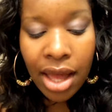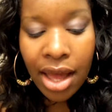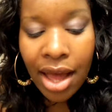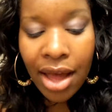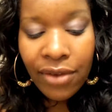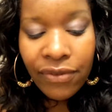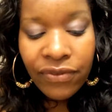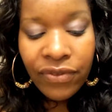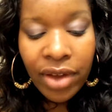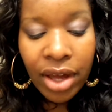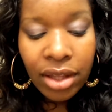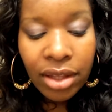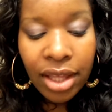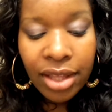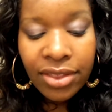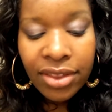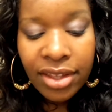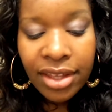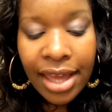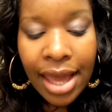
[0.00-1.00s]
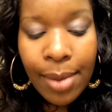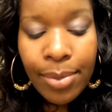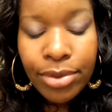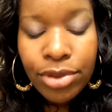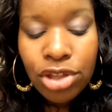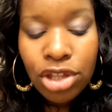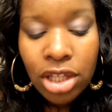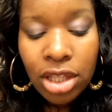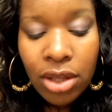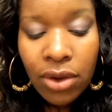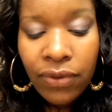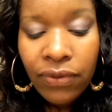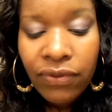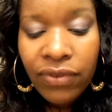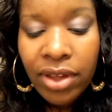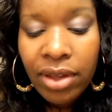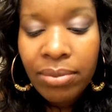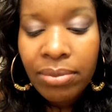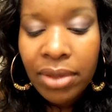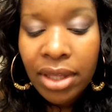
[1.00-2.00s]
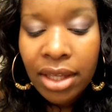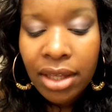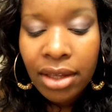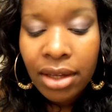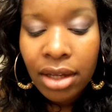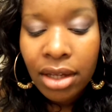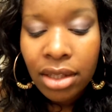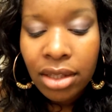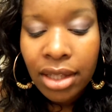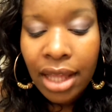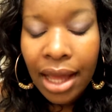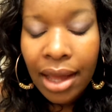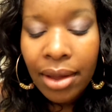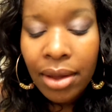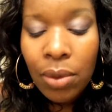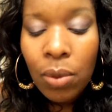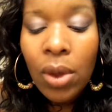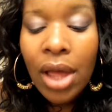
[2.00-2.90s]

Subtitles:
I felt like the cappuccino fit me a lot.